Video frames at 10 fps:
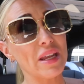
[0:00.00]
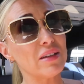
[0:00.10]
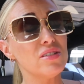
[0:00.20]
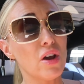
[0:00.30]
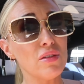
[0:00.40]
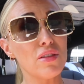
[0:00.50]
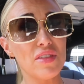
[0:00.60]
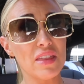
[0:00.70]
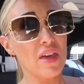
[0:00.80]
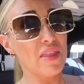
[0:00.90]
Now, don't
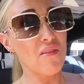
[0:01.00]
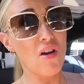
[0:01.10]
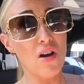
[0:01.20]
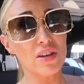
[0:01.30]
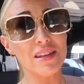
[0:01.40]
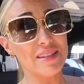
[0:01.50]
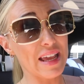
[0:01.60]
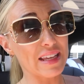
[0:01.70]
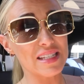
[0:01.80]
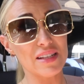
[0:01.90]
think that there aren't
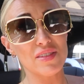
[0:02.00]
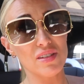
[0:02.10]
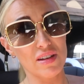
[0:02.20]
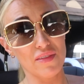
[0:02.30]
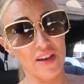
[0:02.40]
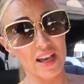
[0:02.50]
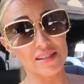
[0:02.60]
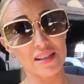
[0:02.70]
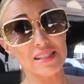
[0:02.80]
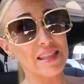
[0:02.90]
negative side
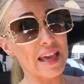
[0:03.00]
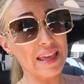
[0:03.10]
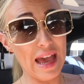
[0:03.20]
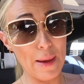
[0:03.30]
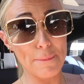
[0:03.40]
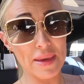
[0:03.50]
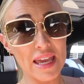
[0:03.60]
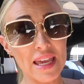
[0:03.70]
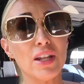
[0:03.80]
effects, because there can be,